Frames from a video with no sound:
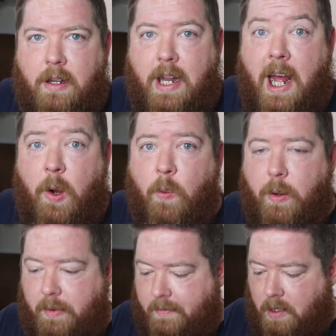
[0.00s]
Now
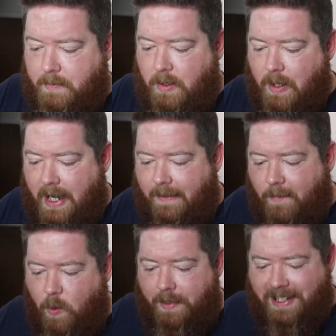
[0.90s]
what we've all been waiting
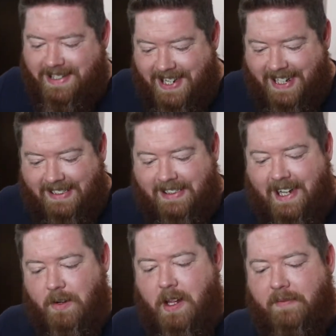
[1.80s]
for, the taste.
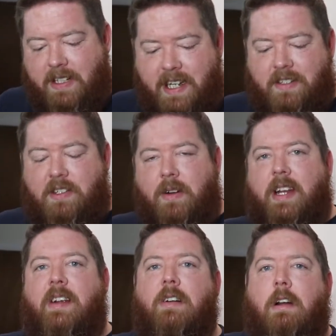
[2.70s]
I don't have a taster
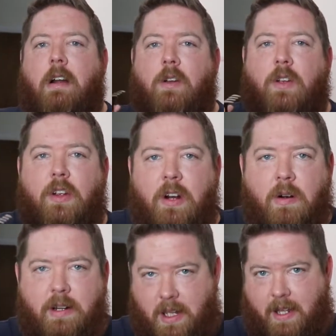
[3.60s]
here
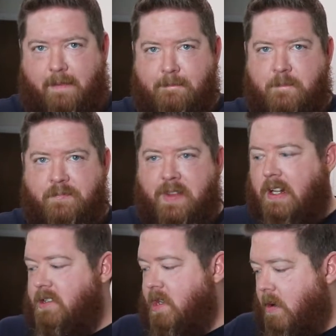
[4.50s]
currently.
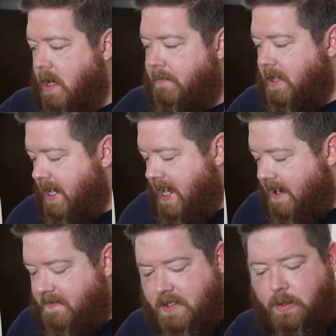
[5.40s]
So I'm gonna
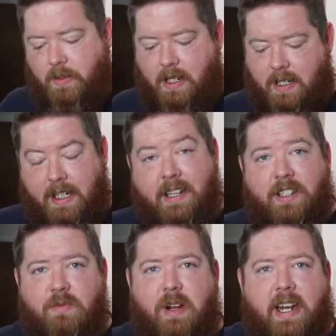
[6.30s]
have to get
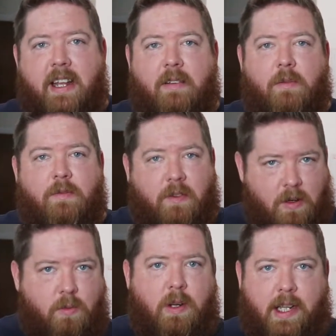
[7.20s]
this ready
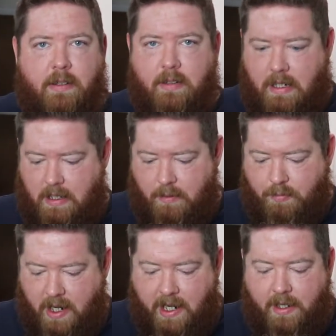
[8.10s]
for when
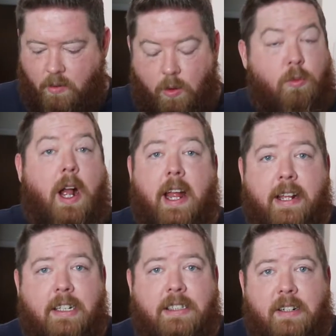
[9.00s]
Brian or Ryan
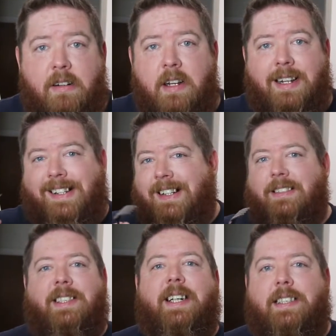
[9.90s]
gets here.
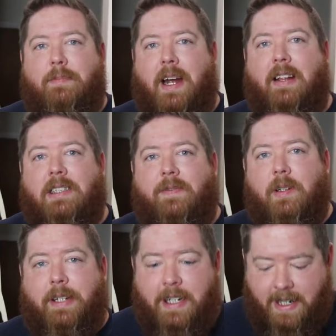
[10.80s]
Tonight's a pilot's
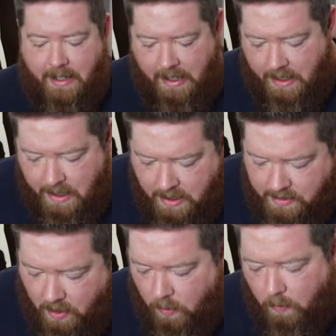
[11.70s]
filming night.
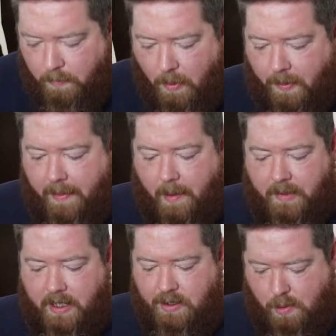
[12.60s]
So both of them
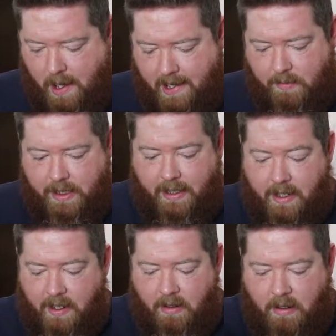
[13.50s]
can try it when they
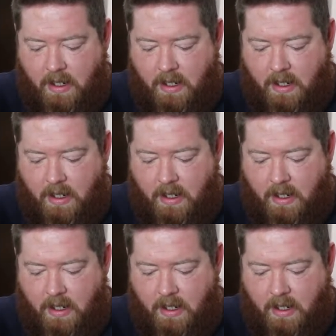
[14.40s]
get here.